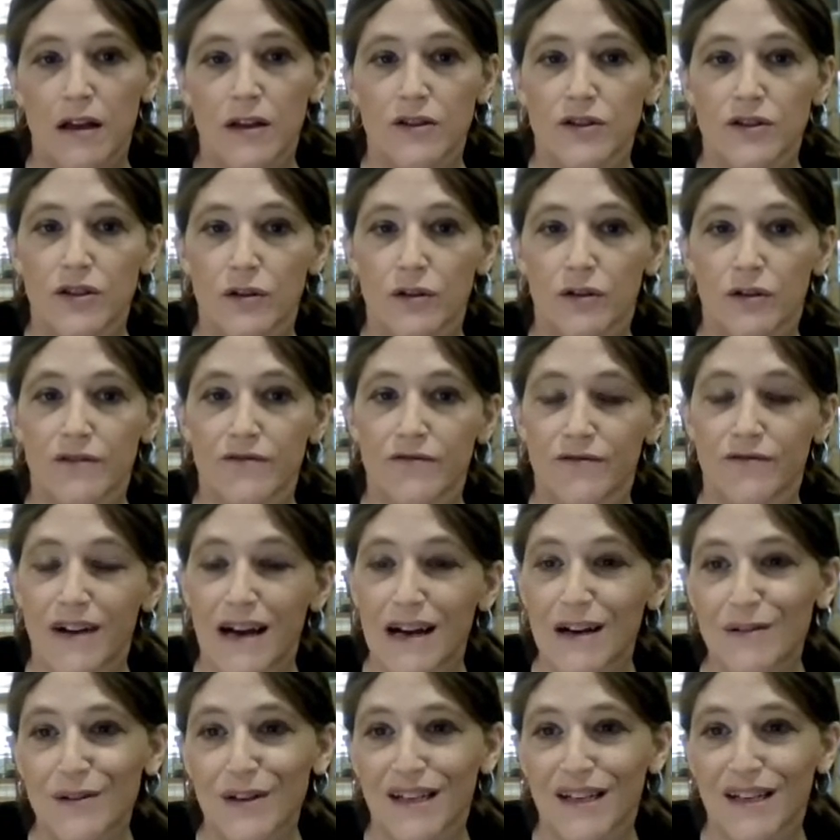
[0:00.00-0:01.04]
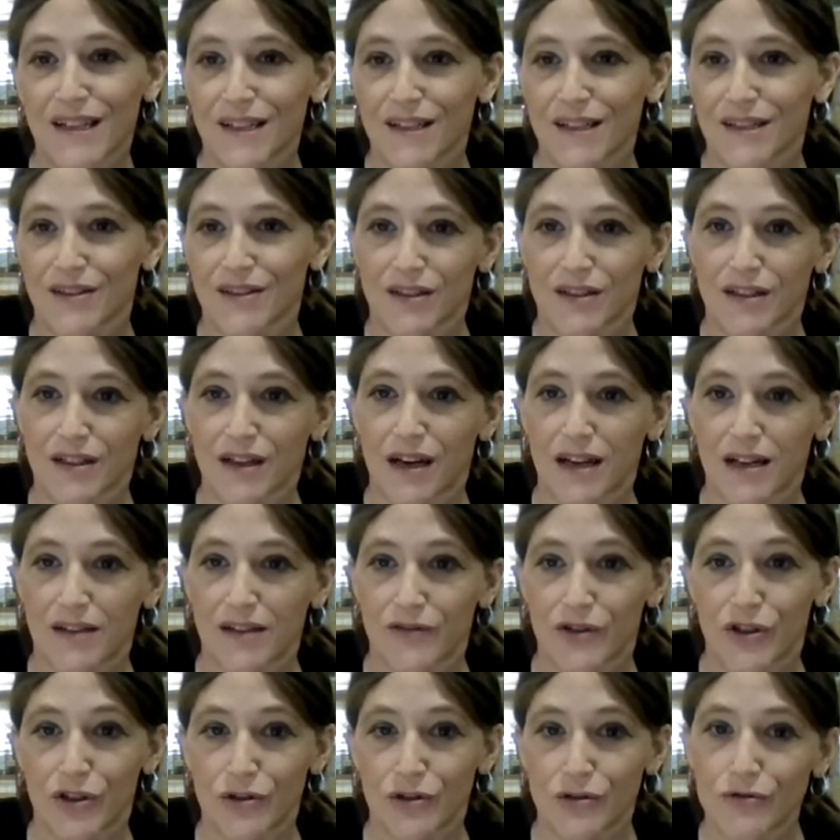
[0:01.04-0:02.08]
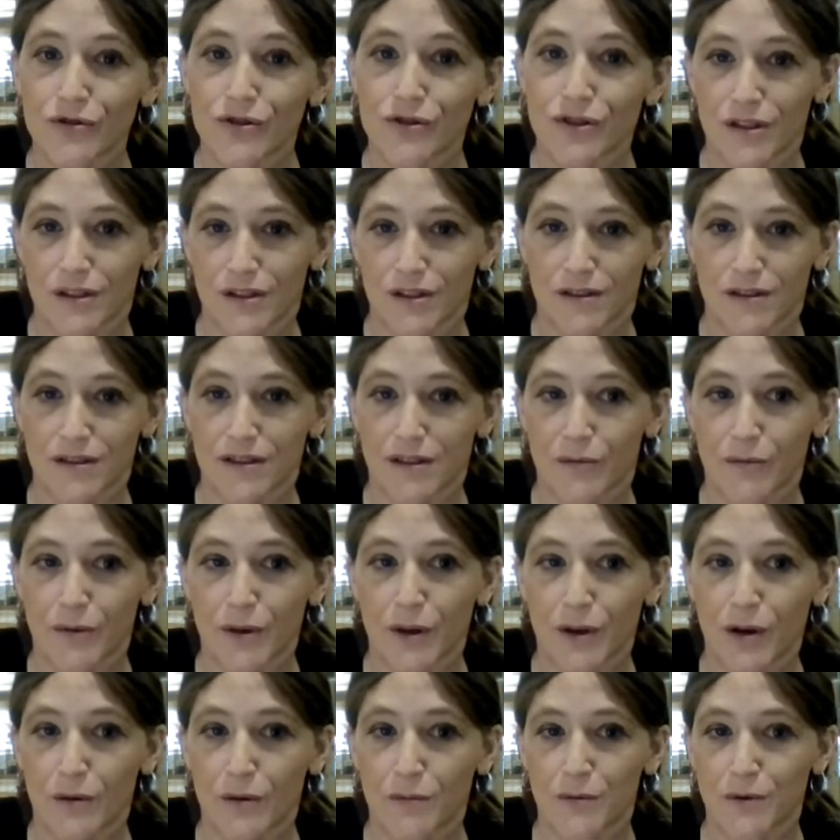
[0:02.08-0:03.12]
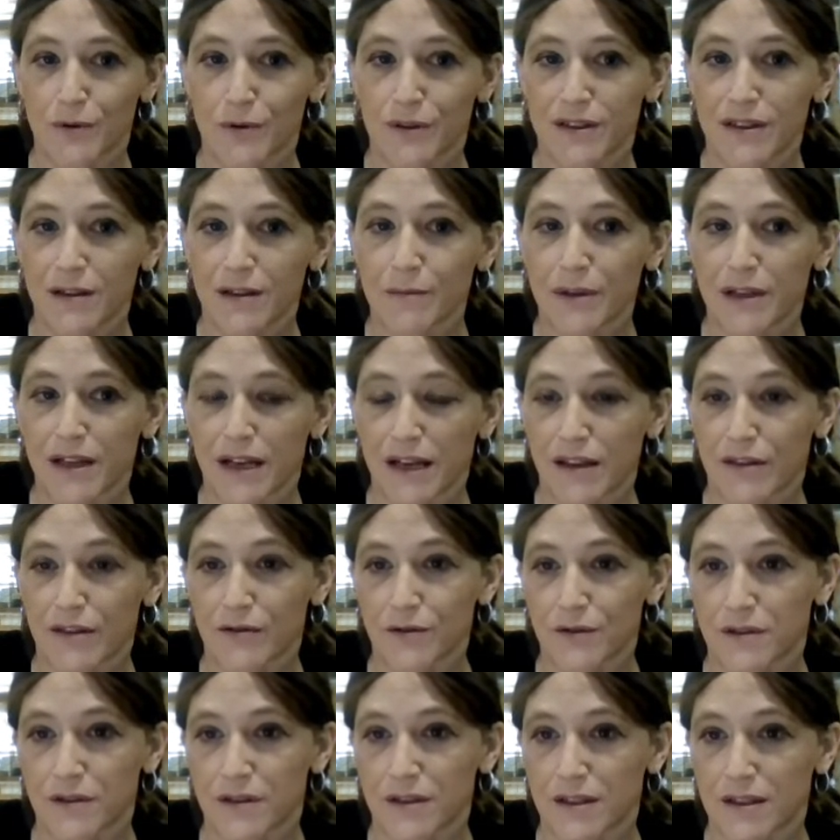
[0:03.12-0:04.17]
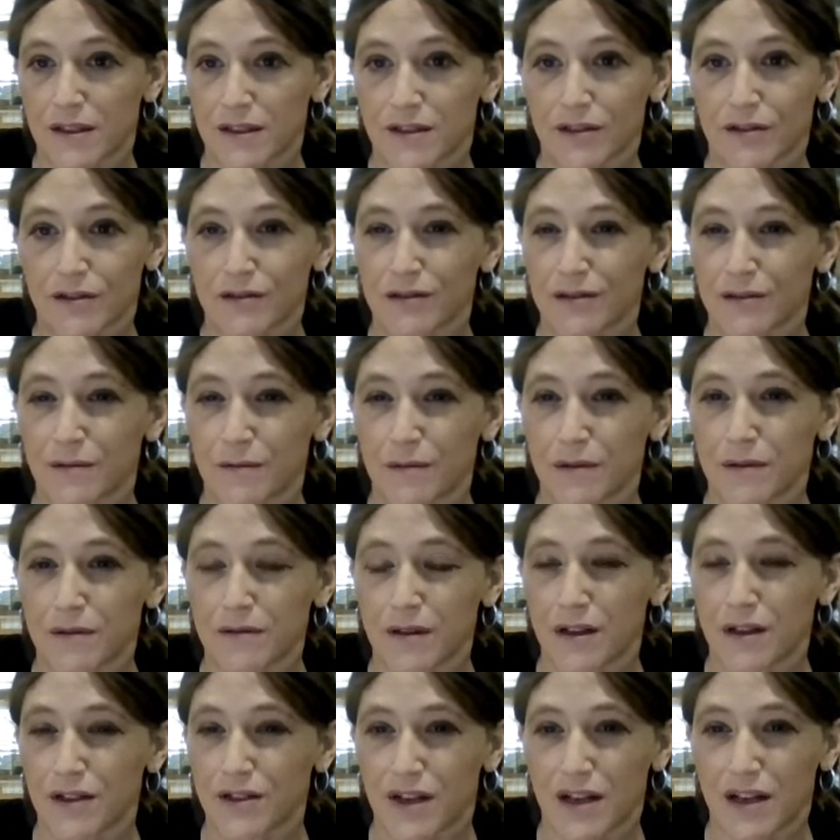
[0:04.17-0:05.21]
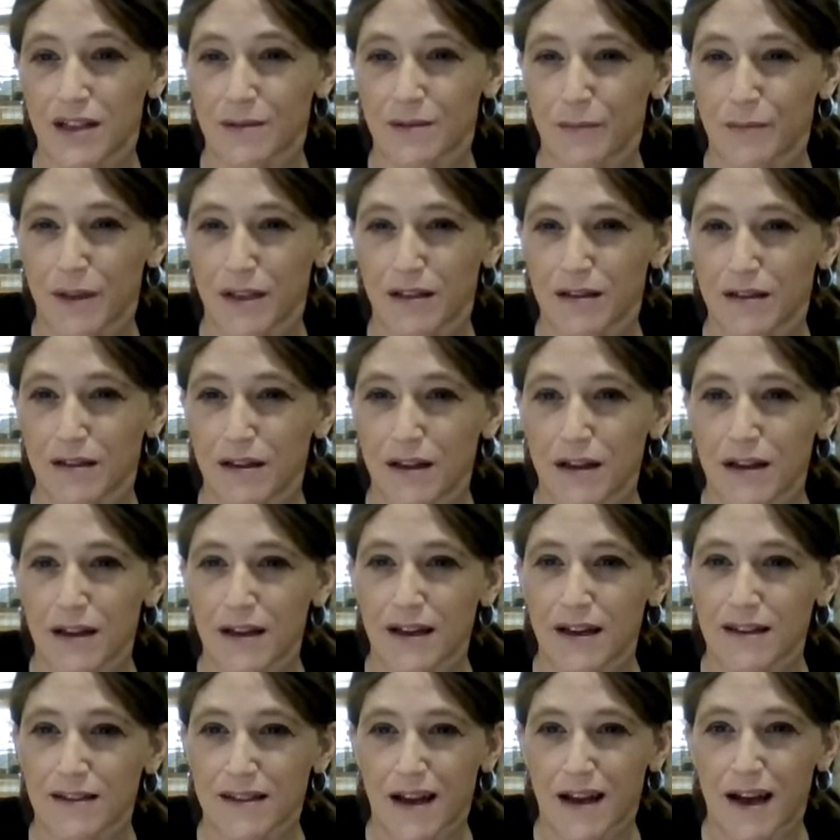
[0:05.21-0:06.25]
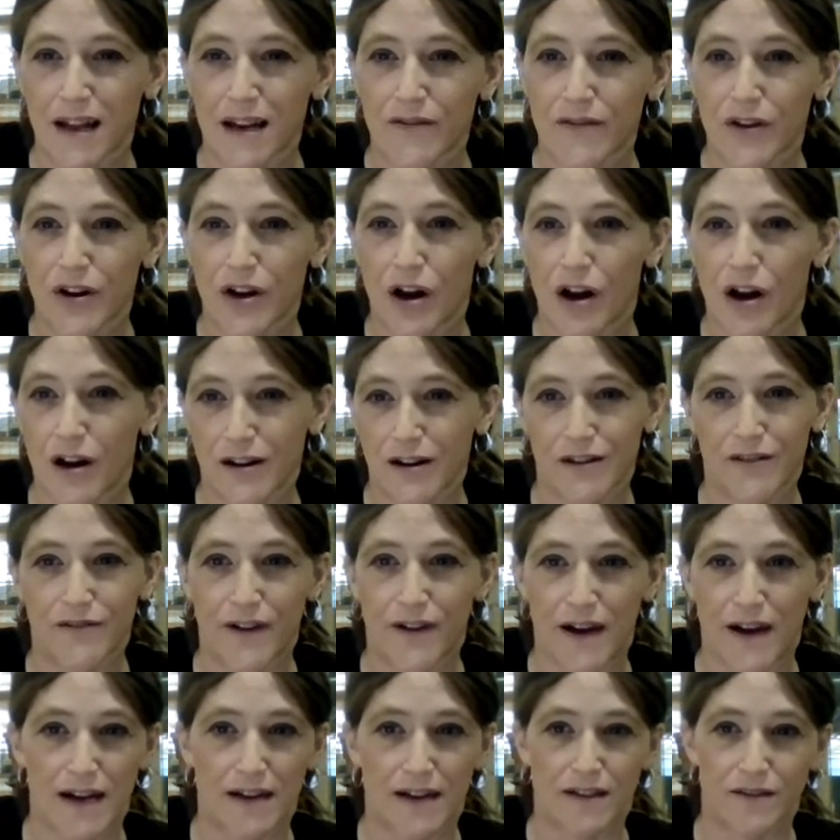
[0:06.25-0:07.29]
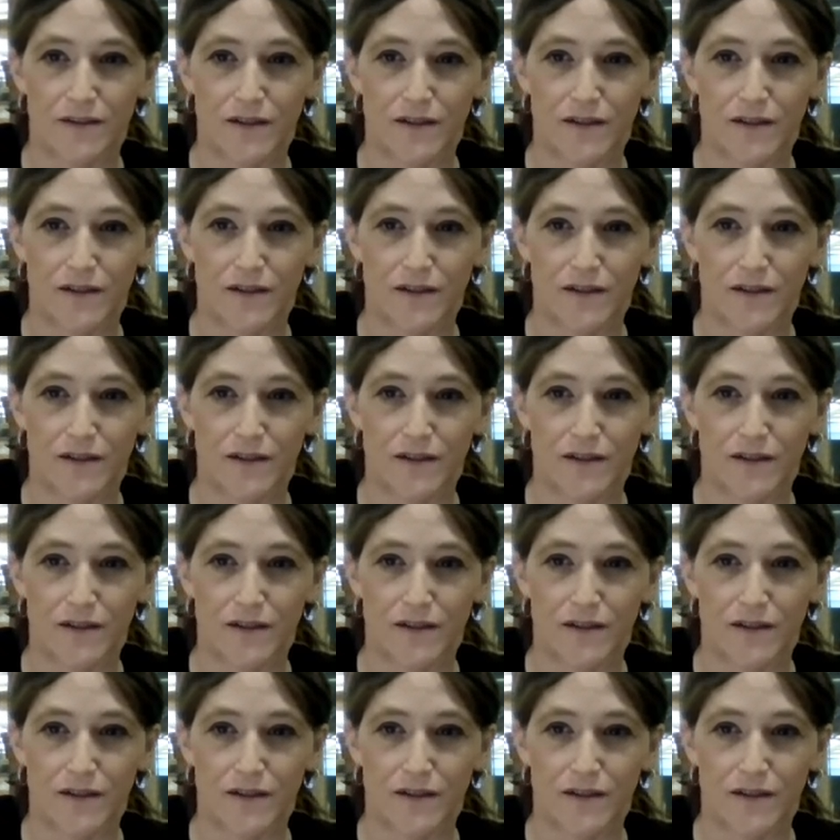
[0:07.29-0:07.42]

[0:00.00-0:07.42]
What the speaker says: So confounding is kind of a nuisance that we hope to eliminate through statistical adjustment. It's kind of an artifact